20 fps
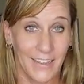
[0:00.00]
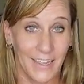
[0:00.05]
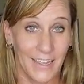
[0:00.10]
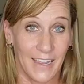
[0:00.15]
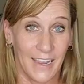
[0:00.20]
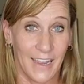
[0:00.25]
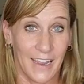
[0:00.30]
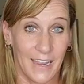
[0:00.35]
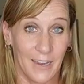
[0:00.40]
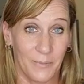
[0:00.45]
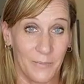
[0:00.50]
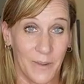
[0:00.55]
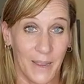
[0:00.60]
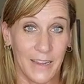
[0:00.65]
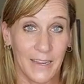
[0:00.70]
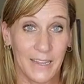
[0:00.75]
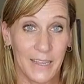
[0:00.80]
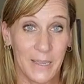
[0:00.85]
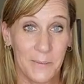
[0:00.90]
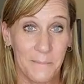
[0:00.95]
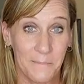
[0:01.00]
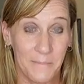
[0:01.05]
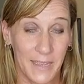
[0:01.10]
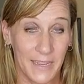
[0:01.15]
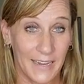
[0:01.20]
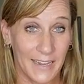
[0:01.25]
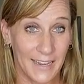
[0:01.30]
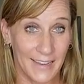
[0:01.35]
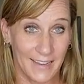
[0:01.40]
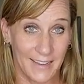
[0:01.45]
And by
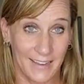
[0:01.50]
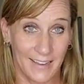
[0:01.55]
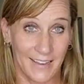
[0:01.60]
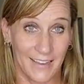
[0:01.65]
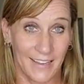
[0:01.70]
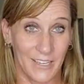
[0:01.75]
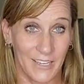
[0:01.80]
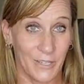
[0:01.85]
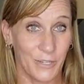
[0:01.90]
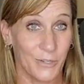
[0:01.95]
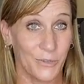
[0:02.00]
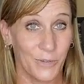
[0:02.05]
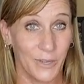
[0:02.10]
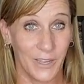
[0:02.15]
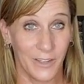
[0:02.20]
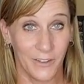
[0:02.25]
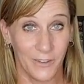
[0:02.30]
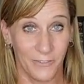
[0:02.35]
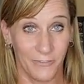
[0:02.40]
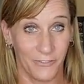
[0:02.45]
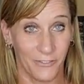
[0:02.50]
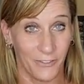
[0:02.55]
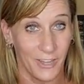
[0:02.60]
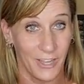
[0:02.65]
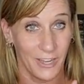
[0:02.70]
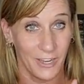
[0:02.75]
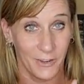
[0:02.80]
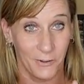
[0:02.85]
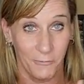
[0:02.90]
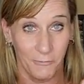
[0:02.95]
committing, you have
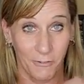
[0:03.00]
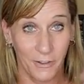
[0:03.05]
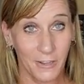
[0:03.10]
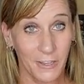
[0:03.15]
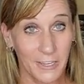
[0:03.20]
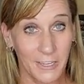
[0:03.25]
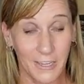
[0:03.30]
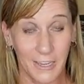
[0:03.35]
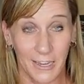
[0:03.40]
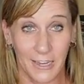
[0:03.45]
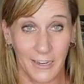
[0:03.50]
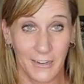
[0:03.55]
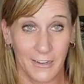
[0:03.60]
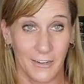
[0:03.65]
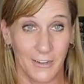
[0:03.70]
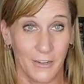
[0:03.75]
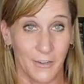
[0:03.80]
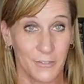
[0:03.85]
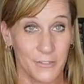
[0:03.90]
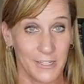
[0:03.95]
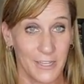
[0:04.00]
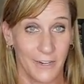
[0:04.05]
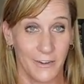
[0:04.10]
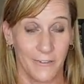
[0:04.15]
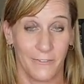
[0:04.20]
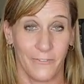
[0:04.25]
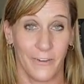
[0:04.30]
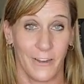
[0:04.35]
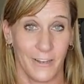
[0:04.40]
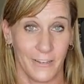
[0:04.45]
like really gained a new set of
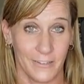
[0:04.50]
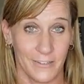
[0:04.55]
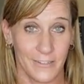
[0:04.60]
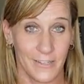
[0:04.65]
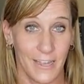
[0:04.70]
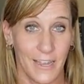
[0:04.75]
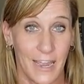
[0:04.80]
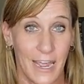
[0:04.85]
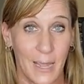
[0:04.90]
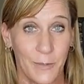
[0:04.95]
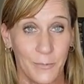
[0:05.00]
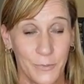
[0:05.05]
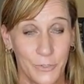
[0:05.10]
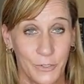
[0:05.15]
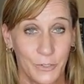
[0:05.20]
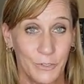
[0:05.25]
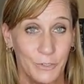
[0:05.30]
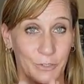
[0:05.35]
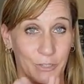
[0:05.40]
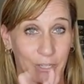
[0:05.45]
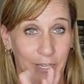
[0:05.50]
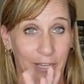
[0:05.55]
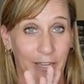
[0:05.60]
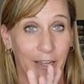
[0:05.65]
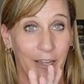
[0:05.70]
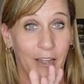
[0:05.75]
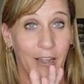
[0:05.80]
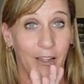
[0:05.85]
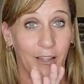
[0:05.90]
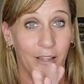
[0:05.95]
friends. I absolutely
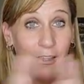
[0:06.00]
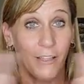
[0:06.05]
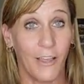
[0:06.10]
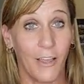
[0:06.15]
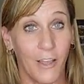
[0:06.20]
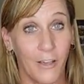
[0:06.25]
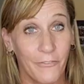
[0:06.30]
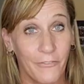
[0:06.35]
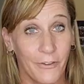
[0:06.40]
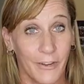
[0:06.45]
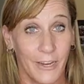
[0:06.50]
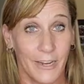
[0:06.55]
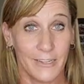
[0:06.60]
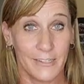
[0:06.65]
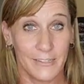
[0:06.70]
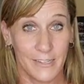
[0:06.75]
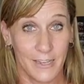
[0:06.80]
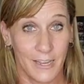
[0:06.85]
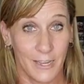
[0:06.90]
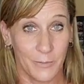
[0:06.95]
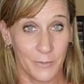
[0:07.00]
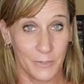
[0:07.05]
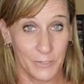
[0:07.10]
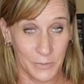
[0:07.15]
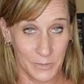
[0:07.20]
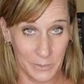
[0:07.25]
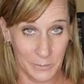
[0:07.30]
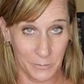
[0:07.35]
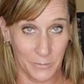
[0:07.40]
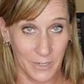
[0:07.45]
love what I saw
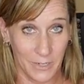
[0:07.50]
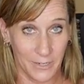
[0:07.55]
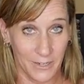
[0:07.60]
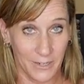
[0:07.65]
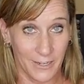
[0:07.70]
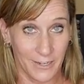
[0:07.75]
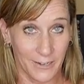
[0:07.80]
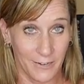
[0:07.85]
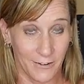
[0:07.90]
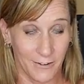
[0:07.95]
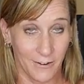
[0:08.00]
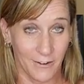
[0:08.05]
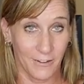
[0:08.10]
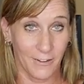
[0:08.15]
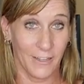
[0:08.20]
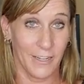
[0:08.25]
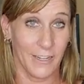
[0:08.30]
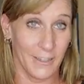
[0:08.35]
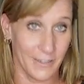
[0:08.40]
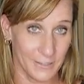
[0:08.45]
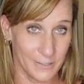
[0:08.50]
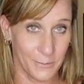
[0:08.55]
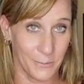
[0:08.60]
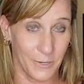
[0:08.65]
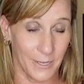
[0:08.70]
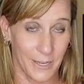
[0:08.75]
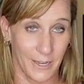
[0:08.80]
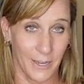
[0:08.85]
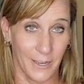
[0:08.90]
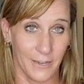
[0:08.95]
between Wendy and Arlie this
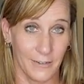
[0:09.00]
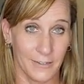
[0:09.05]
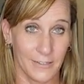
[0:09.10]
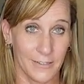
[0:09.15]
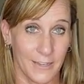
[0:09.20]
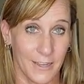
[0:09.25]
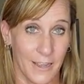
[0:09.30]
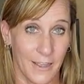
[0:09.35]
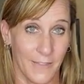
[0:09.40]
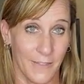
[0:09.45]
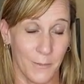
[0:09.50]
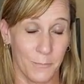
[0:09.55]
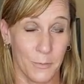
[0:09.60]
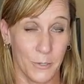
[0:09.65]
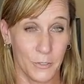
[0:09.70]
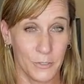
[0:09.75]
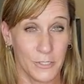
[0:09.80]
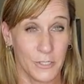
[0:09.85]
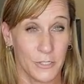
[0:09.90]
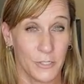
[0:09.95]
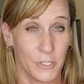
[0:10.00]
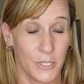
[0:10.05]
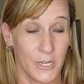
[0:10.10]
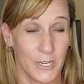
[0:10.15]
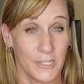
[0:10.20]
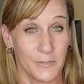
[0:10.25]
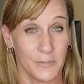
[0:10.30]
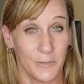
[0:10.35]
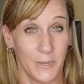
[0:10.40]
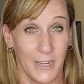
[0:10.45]
weekend, and the posts that you
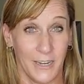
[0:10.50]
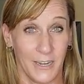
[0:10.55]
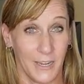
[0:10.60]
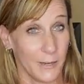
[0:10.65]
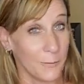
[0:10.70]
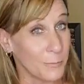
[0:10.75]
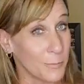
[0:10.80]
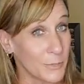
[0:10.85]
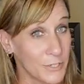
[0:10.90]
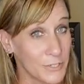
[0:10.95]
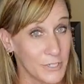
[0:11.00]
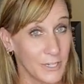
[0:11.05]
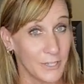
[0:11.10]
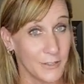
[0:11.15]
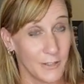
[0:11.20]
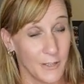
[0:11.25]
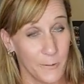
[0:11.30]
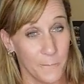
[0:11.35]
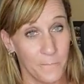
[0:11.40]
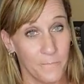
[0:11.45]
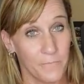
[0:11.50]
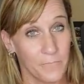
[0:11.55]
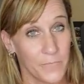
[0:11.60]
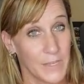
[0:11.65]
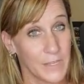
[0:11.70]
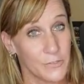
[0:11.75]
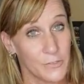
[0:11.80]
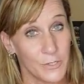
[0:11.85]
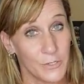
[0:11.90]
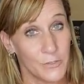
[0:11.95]
guys made. I appreciate them
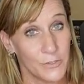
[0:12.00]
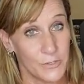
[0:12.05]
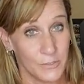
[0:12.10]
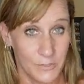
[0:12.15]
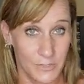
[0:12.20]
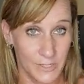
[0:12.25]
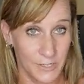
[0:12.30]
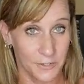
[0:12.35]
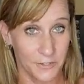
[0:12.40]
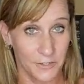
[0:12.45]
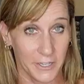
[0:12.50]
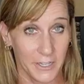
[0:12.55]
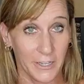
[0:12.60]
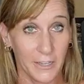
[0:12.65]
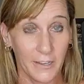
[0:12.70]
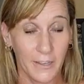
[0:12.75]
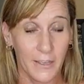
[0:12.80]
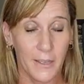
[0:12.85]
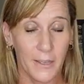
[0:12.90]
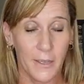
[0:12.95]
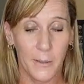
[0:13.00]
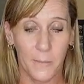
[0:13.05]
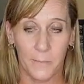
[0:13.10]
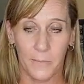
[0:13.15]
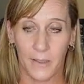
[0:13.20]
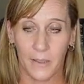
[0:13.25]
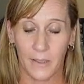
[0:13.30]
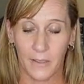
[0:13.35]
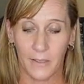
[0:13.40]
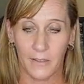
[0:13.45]
so sincerely,
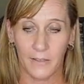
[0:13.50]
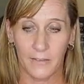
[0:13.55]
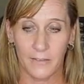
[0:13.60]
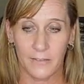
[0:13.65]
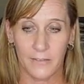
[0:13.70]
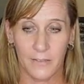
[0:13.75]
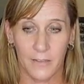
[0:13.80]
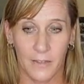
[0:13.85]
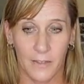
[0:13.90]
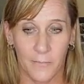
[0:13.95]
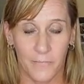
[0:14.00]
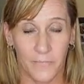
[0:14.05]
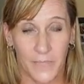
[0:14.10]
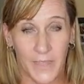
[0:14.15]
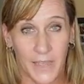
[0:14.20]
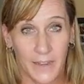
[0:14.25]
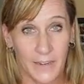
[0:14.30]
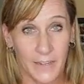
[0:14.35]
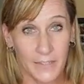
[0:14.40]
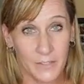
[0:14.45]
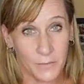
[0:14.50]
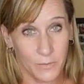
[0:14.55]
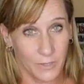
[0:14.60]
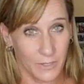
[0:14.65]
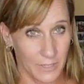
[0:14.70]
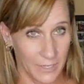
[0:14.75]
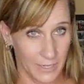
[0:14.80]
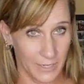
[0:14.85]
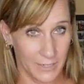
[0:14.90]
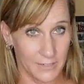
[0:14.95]
because that is what
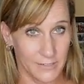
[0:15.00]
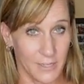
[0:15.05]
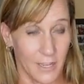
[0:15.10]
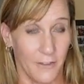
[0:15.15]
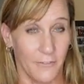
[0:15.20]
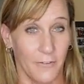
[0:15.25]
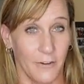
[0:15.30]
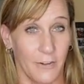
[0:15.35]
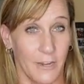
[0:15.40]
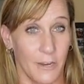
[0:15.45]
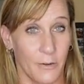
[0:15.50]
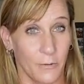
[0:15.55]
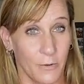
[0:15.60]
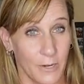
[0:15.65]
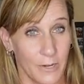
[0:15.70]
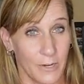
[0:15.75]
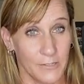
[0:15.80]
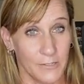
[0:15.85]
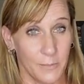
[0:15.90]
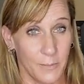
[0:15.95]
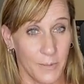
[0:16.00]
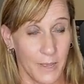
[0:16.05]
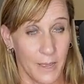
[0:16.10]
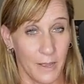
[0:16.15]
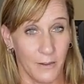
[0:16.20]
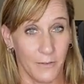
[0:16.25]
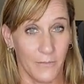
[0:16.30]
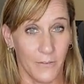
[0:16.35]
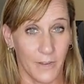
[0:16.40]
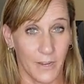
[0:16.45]
Ladies Off-Road Network is about.
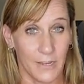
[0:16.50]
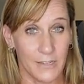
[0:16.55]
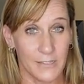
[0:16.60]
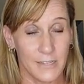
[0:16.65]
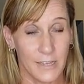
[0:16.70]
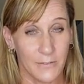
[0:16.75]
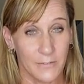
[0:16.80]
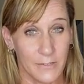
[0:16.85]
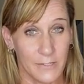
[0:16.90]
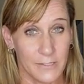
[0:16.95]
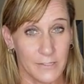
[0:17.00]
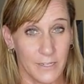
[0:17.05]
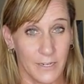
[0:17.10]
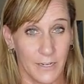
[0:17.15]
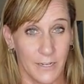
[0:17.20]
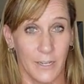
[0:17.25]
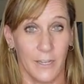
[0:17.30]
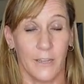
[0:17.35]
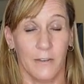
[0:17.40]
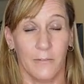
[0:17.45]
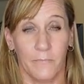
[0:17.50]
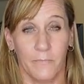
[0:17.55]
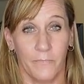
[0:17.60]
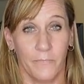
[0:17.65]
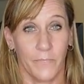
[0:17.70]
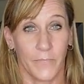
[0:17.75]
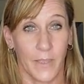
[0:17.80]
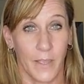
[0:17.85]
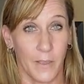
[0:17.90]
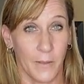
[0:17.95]
If you guys haven't seen it,
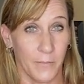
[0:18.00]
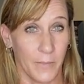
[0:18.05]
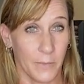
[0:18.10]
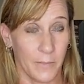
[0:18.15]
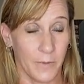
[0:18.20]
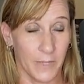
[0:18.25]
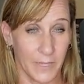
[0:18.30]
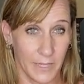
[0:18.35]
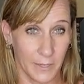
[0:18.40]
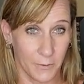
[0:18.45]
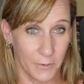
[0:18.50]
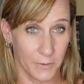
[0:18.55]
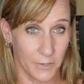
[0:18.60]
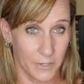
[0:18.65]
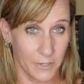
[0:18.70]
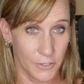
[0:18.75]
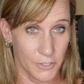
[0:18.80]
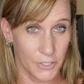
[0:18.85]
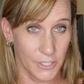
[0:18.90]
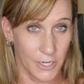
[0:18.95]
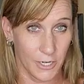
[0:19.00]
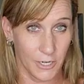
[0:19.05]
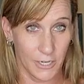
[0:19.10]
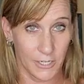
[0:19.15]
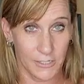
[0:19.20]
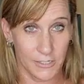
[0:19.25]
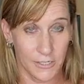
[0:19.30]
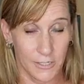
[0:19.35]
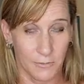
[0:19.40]
maybe they can share it.